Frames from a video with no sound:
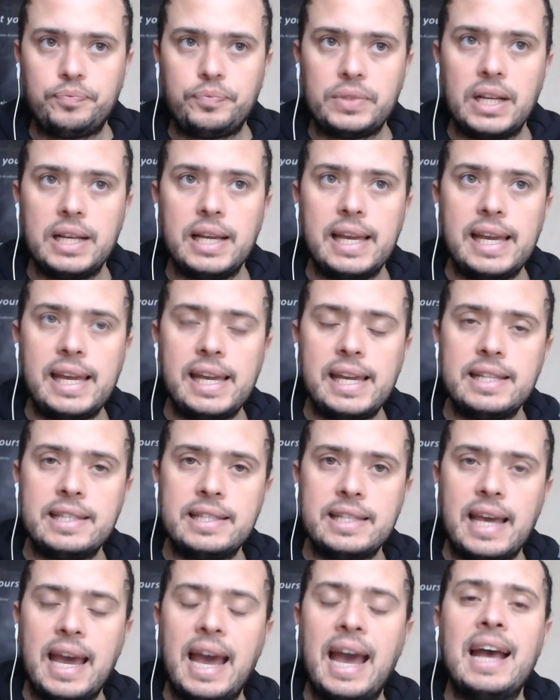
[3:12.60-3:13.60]
it
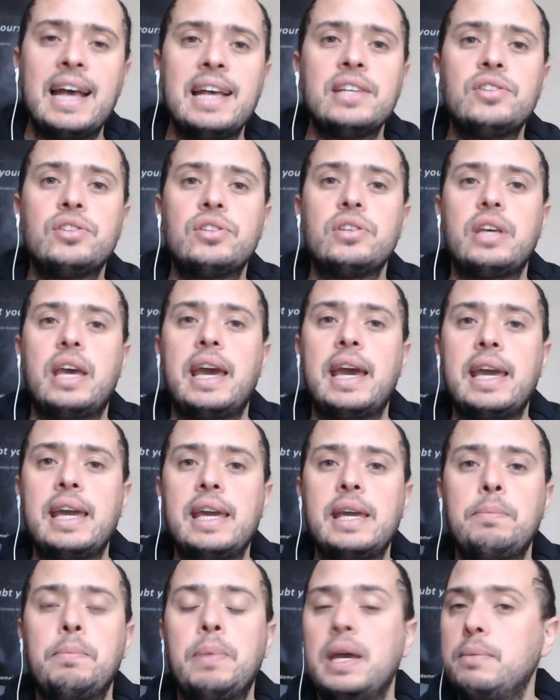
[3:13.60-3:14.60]
has a
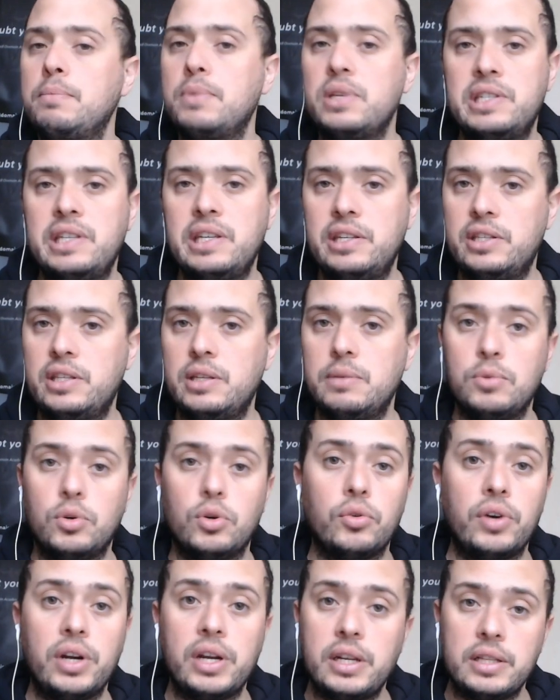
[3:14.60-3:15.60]
payment system
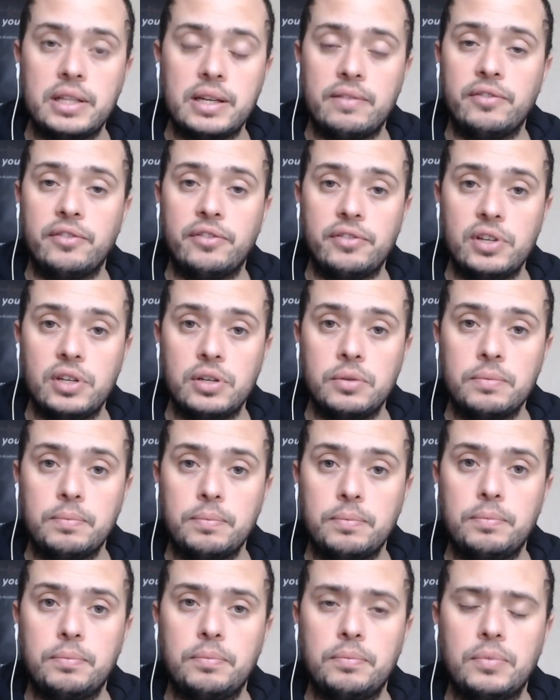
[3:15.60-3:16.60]
already done for you,
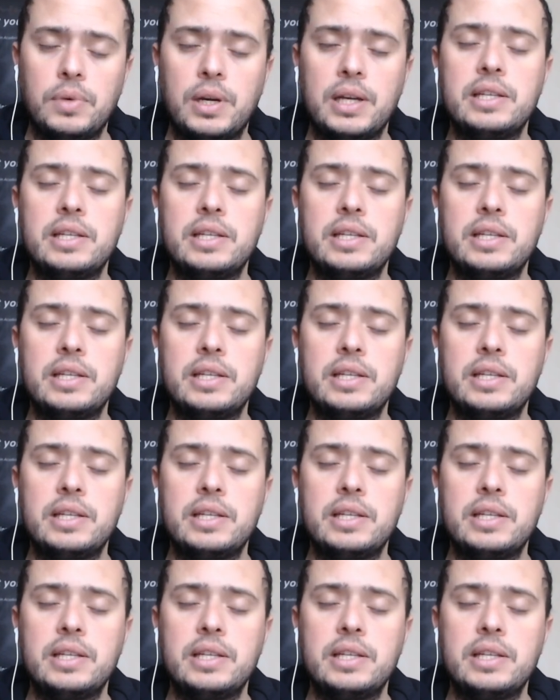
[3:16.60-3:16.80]
right?